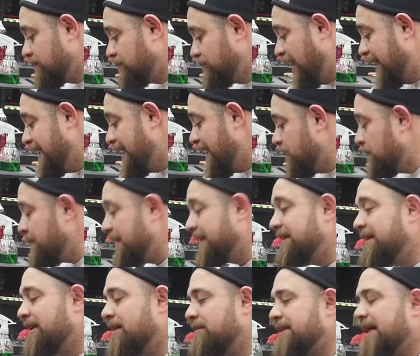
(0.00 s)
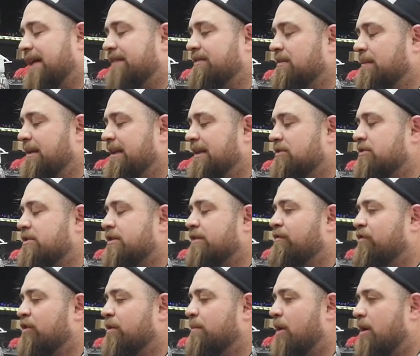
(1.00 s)
right now in my DMs, I have somebody that's looking
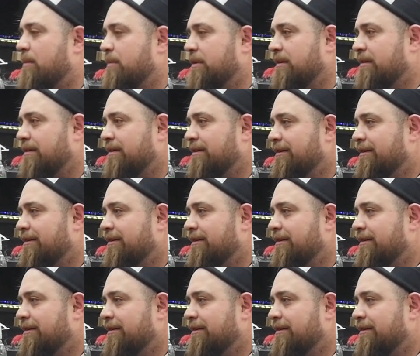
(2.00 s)
for an apartment,